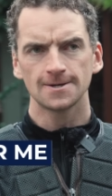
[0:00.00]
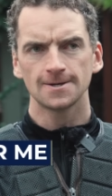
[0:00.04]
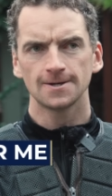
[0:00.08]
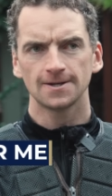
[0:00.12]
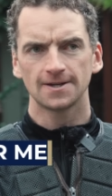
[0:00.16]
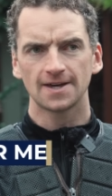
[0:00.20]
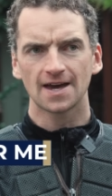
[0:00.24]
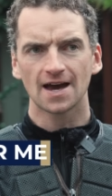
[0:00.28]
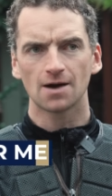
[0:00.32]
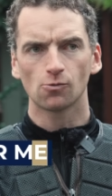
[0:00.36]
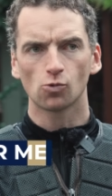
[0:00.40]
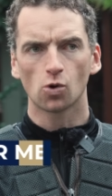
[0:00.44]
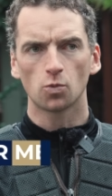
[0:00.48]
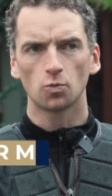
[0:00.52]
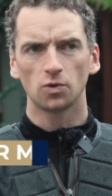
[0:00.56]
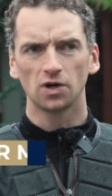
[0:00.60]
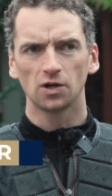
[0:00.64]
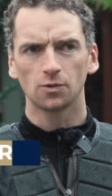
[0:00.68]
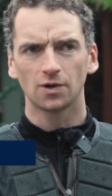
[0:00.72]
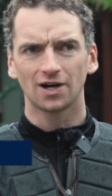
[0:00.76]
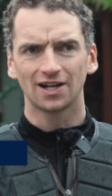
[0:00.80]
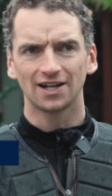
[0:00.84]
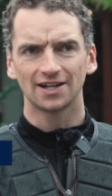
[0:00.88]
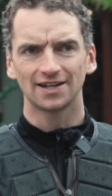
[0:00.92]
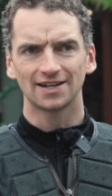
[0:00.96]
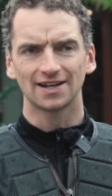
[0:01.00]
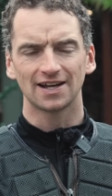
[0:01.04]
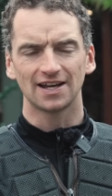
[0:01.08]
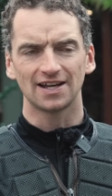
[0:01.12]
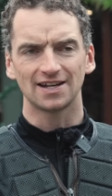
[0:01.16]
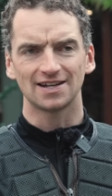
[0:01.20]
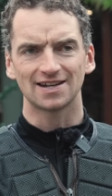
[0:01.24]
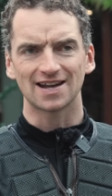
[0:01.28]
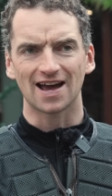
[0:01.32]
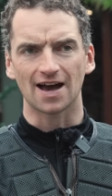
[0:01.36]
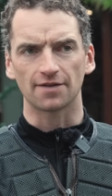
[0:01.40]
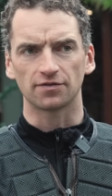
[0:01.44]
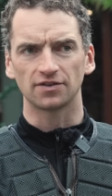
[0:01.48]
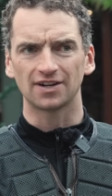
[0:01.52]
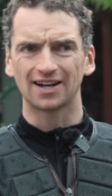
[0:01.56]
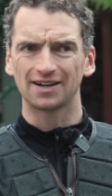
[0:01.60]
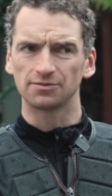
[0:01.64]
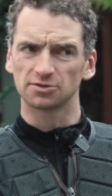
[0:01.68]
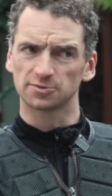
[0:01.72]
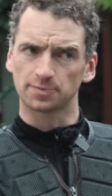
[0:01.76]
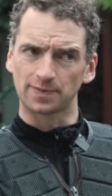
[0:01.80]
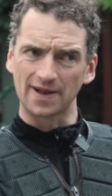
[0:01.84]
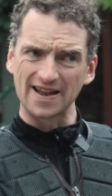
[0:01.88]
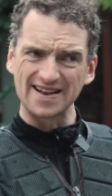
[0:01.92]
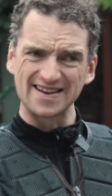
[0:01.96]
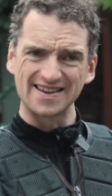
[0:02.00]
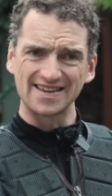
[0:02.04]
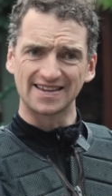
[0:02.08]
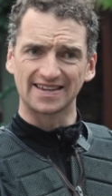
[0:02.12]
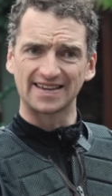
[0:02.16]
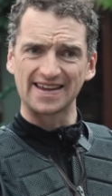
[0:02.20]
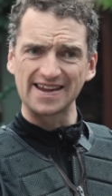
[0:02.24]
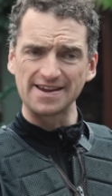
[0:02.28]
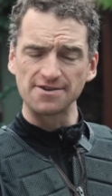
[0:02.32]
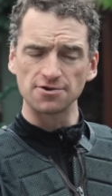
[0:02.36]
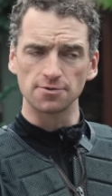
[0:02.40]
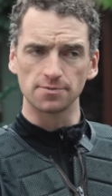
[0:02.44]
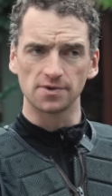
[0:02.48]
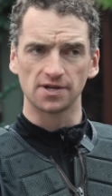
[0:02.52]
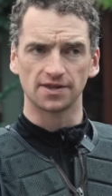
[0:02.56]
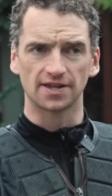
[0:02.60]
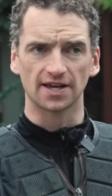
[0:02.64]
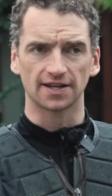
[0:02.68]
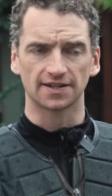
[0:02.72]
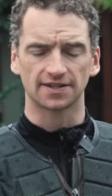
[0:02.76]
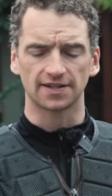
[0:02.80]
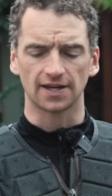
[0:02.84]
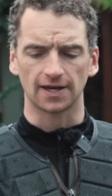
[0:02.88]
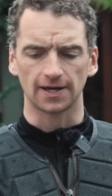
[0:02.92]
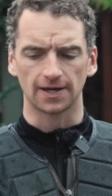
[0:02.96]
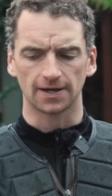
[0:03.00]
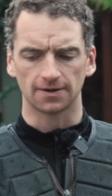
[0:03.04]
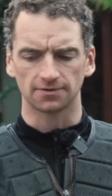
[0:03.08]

Yeah, won really well in Navan, and it was plenty keen on me that day.